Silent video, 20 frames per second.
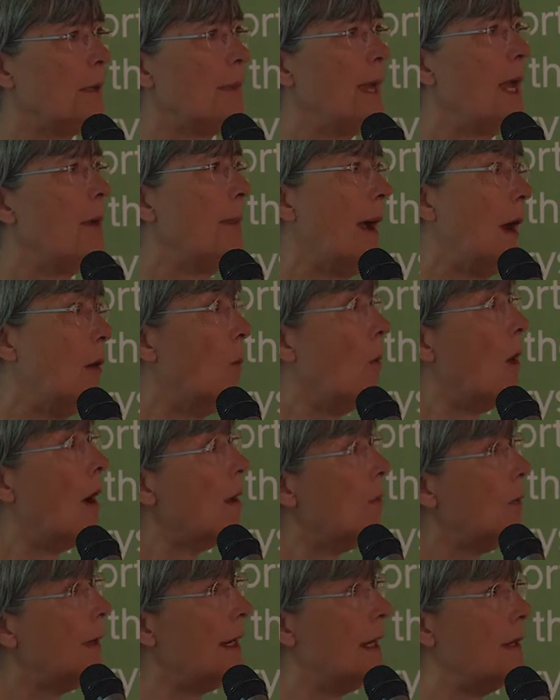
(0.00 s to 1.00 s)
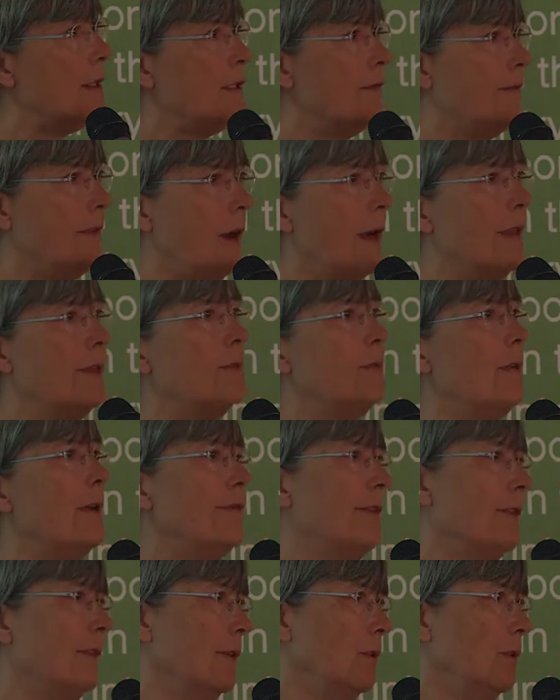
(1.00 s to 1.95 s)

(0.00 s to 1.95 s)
bit about why we notified the river